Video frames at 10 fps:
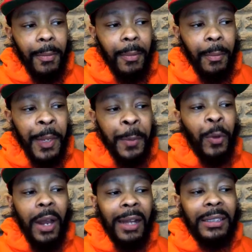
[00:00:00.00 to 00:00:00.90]
people
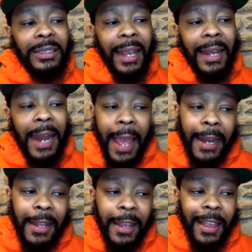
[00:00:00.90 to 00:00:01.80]
to understand that,
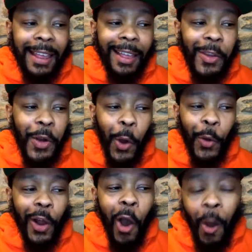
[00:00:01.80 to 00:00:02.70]

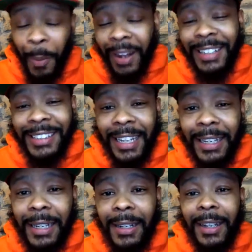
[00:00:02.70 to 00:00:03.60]
all pun
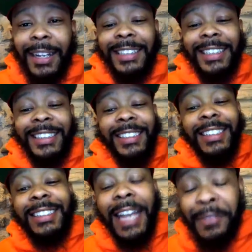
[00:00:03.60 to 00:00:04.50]
intended, this is a
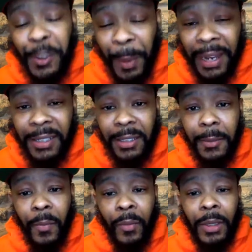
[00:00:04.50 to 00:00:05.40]
safe space.
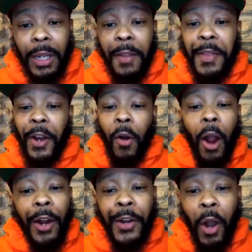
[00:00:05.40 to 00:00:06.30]
There
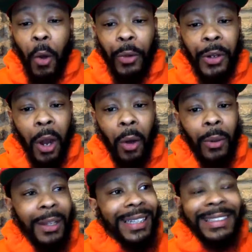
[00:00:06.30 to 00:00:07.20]
are no,
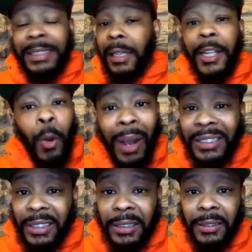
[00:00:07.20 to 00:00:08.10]
silly
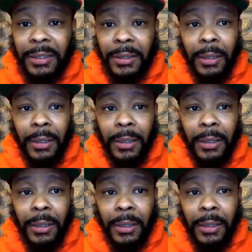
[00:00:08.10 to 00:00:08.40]
questions.